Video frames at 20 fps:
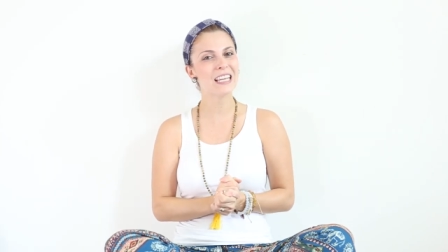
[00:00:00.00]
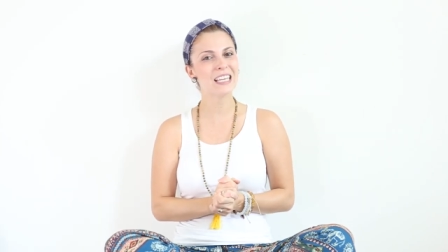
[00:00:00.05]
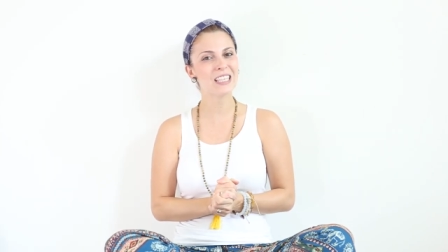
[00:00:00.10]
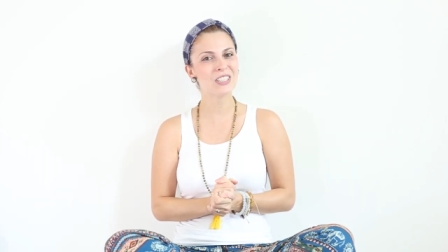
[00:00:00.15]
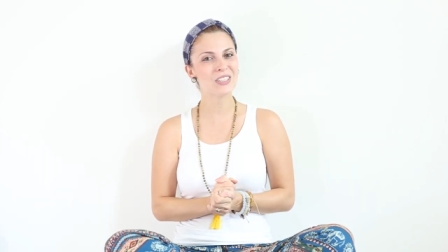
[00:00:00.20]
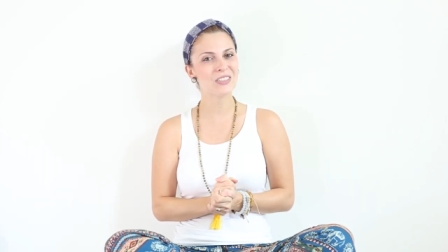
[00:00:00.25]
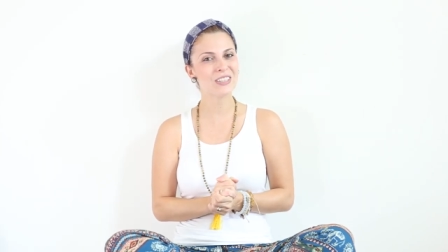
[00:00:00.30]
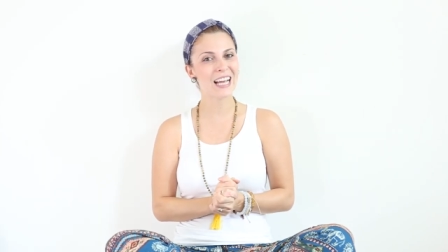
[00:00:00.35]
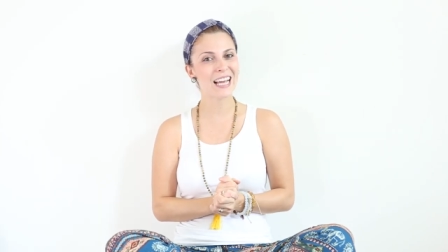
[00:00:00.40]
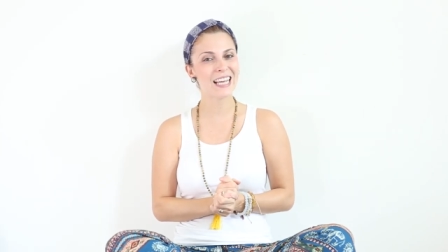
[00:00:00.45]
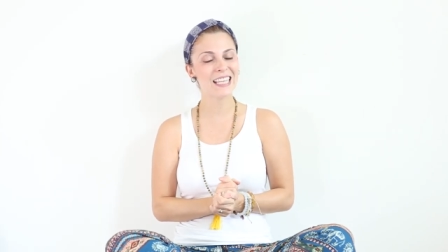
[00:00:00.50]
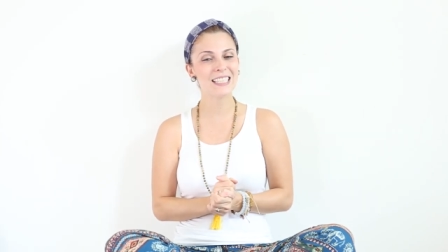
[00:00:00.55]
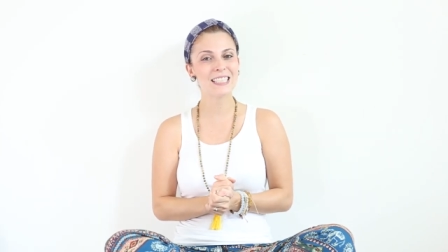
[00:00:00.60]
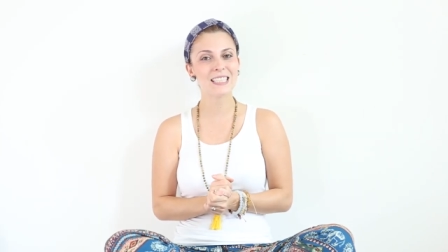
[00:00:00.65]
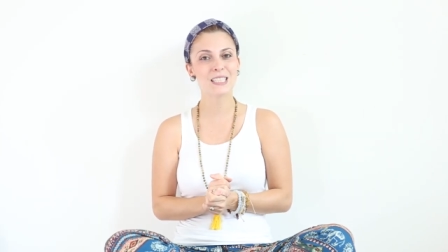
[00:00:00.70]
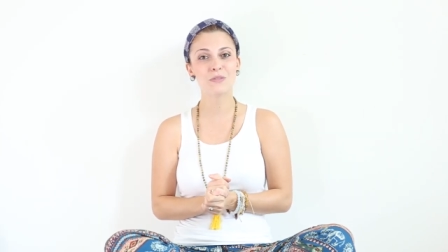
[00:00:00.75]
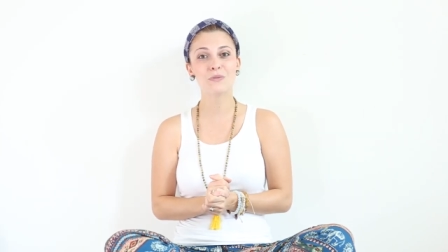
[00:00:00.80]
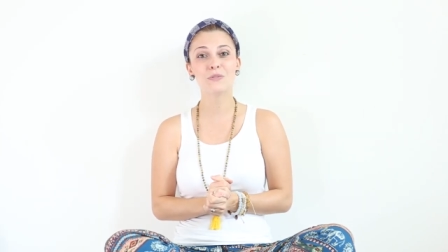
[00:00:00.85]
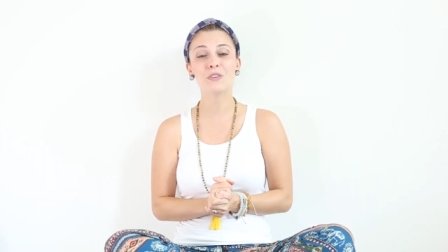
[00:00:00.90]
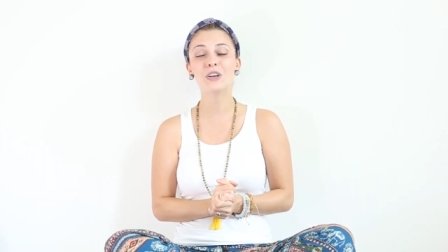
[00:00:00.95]
angel
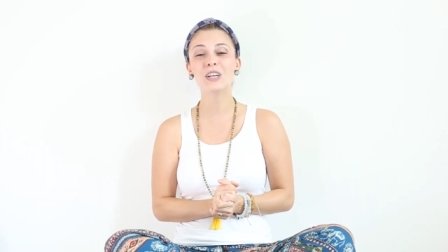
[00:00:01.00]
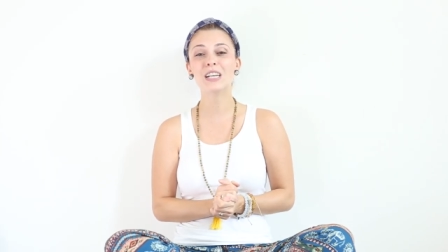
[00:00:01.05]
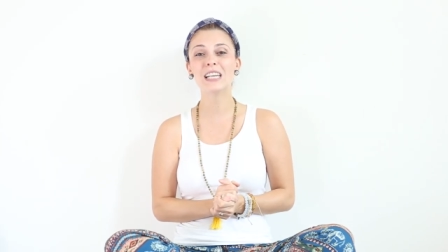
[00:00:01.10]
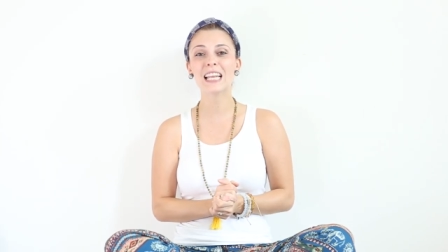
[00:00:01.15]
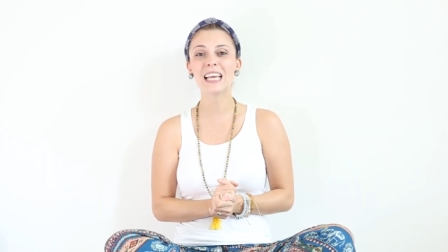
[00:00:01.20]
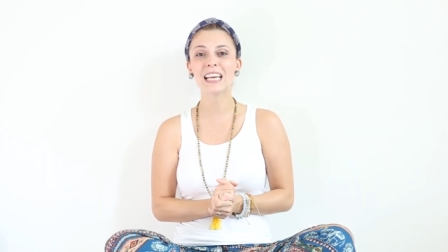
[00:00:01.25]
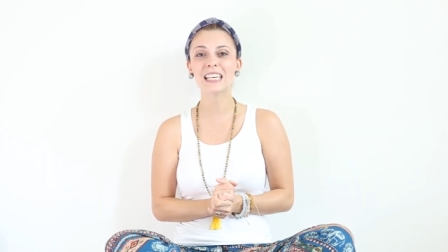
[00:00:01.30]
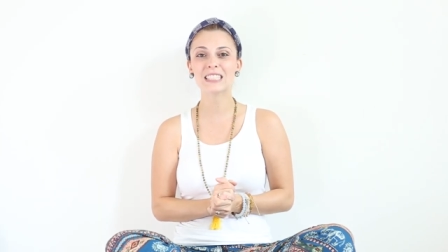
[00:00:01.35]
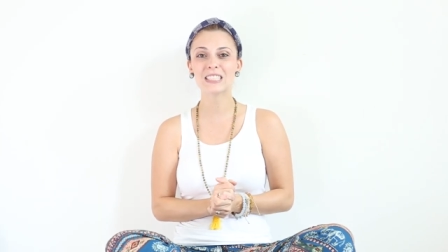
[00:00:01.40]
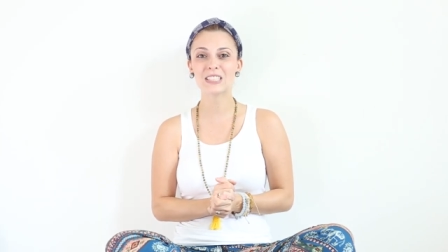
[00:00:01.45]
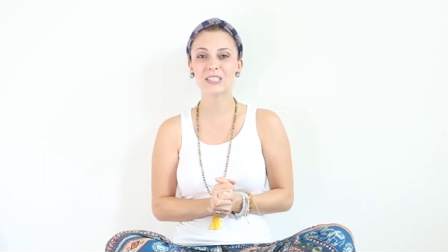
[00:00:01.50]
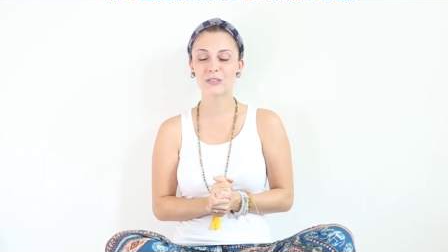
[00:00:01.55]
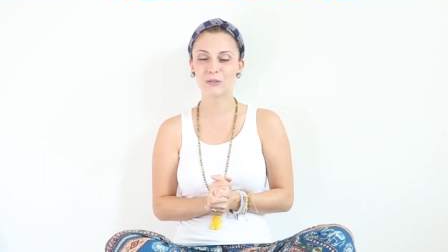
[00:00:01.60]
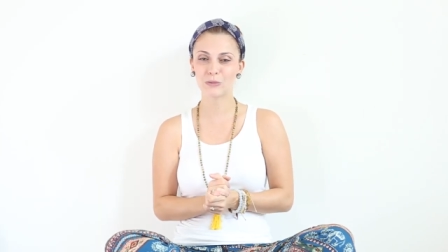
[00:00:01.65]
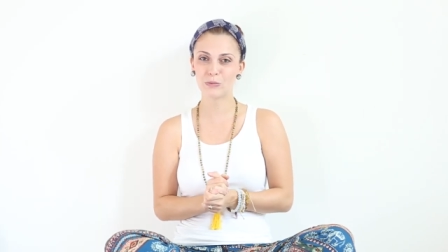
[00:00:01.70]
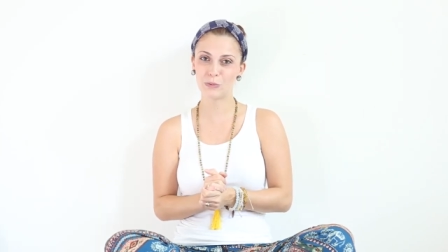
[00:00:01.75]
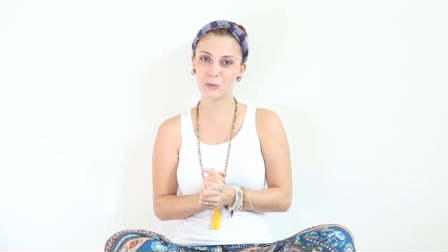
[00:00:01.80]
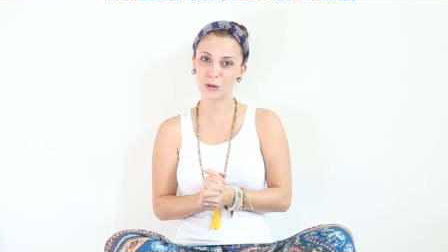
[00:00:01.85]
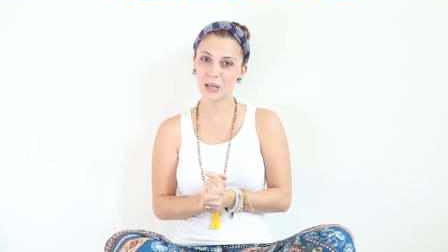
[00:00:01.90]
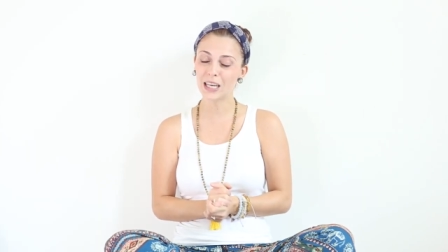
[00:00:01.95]
guidance for
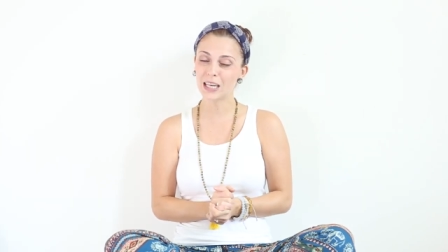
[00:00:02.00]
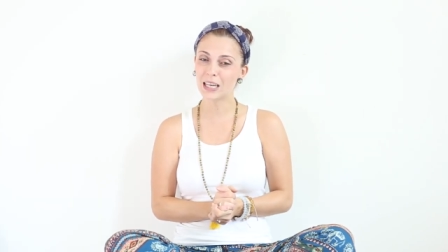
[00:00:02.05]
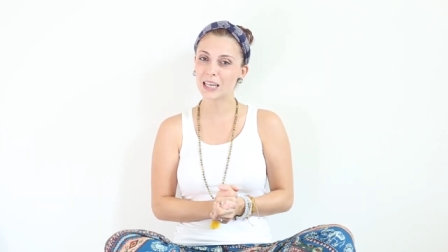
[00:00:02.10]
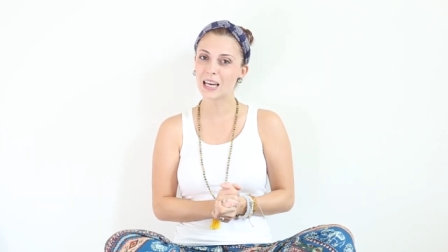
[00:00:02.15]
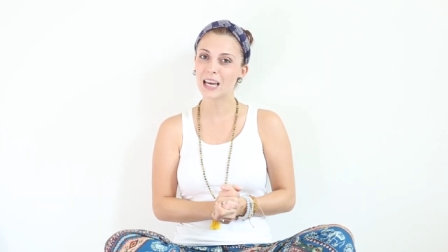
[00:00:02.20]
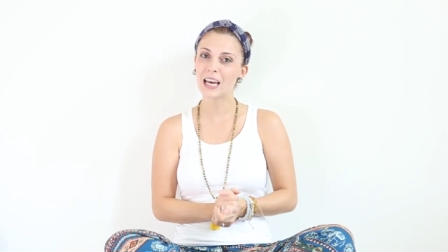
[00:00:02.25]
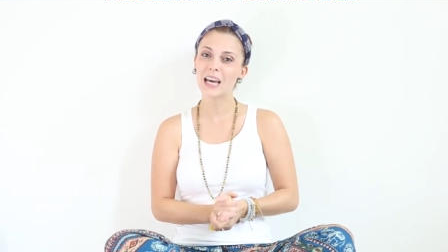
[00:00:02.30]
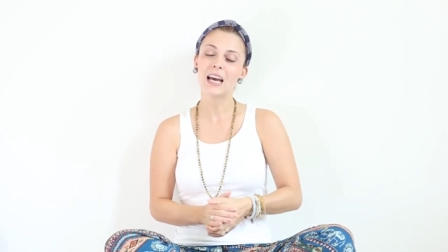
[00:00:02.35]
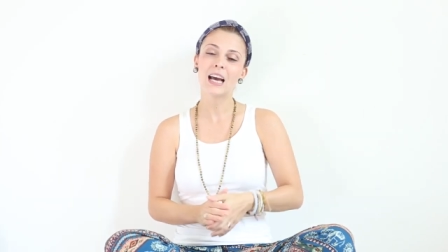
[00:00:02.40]
next week,